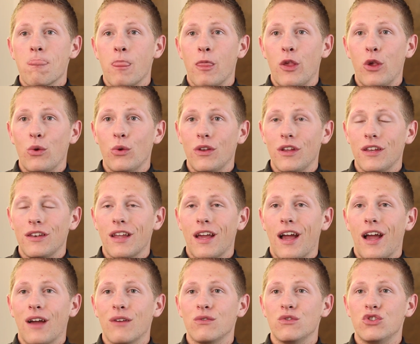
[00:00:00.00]
You need to
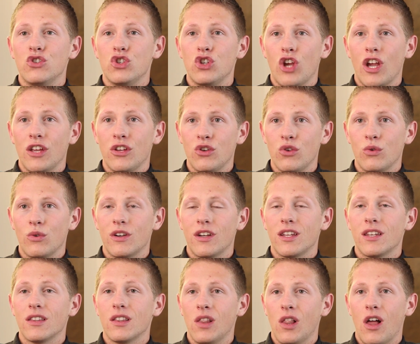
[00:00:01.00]
have
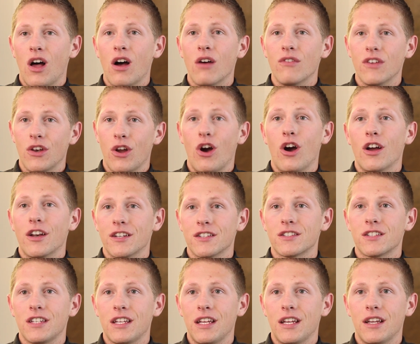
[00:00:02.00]
genuine love and
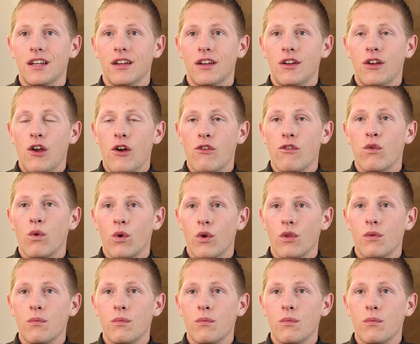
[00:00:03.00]
honesty for